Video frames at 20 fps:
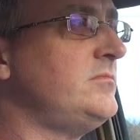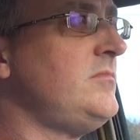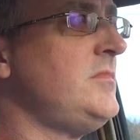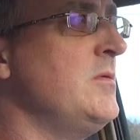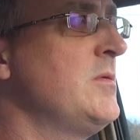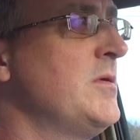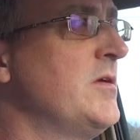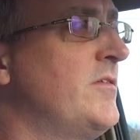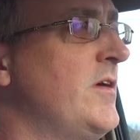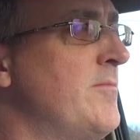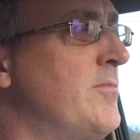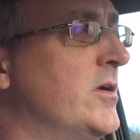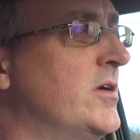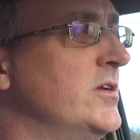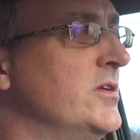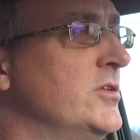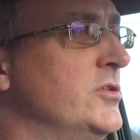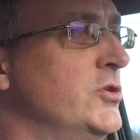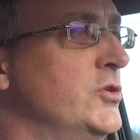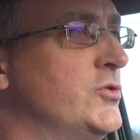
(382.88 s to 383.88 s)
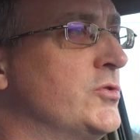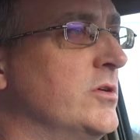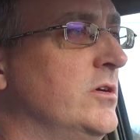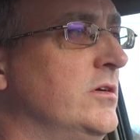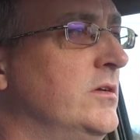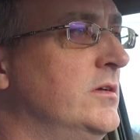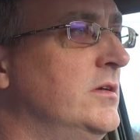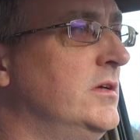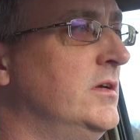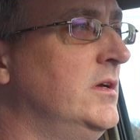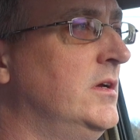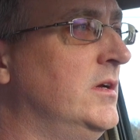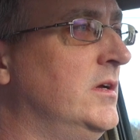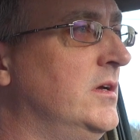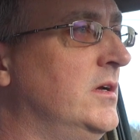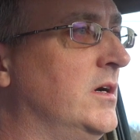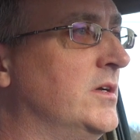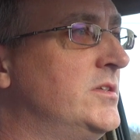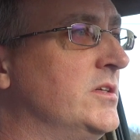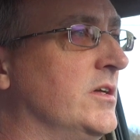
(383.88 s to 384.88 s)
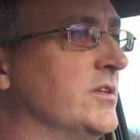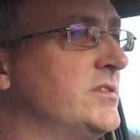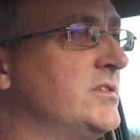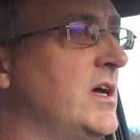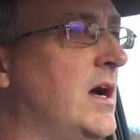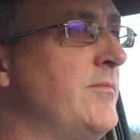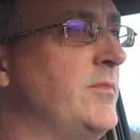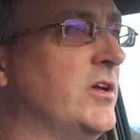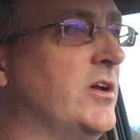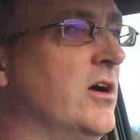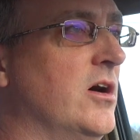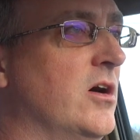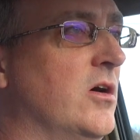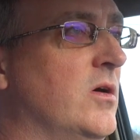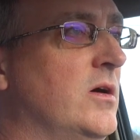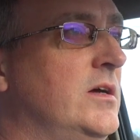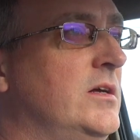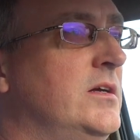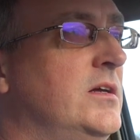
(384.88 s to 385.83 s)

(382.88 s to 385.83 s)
Maybe if I put it in neutral until it's time to go.